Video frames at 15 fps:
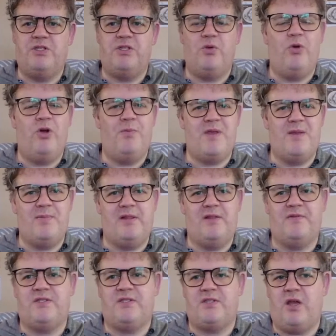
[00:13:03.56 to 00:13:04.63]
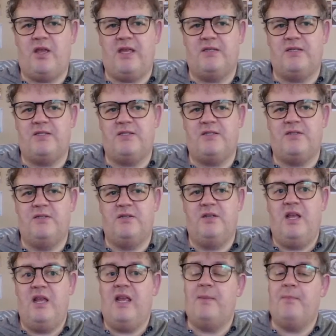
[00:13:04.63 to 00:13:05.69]
were a people of science,
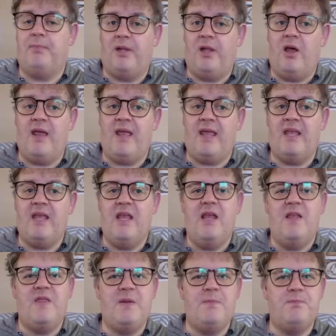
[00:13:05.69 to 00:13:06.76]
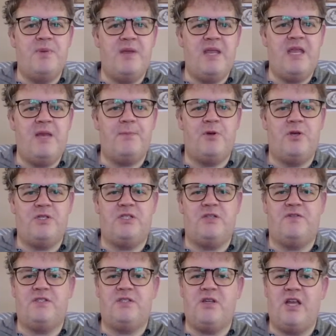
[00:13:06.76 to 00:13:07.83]
implying that being a person
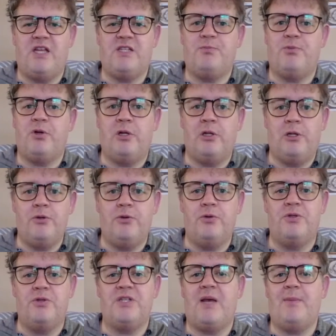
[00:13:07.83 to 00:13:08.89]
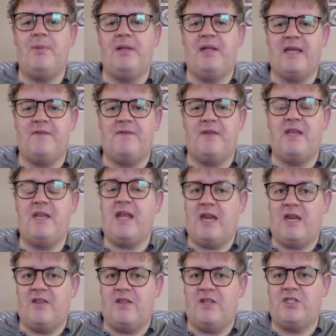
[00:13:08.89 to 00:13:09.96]
of science precludes a belief in
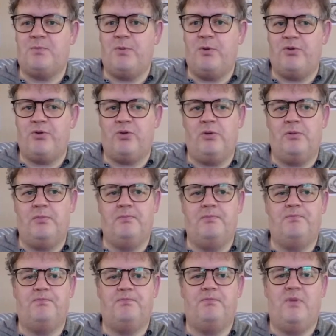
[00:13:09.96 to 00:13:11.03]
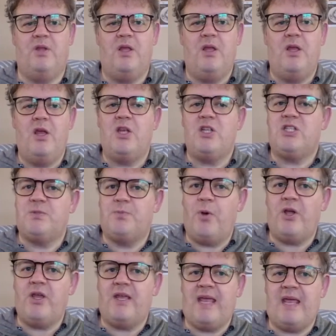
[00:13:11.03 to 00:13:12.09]
anything spiritual.
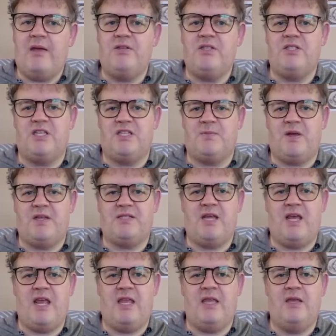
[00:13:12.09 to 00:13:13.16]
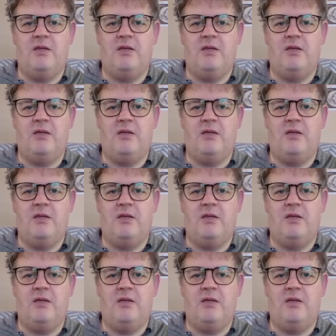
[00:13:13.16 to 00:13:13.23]
Spock counters this by saying,